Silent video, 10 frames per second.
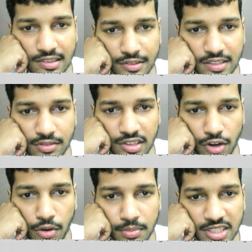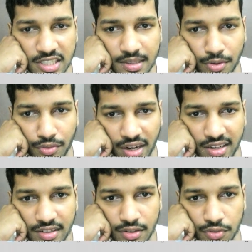So these were the raw materials
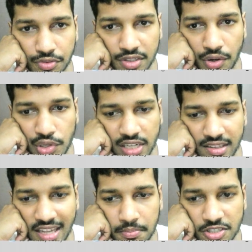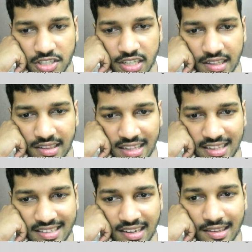providers who were in that business.
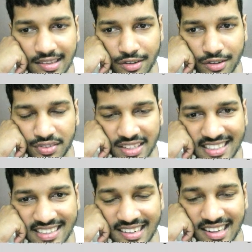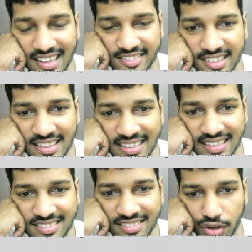List of stationery
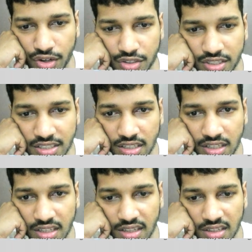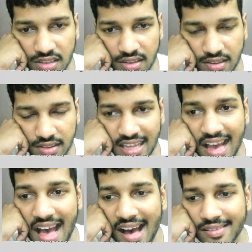agencies, what they
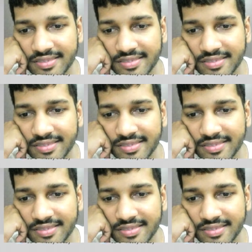have.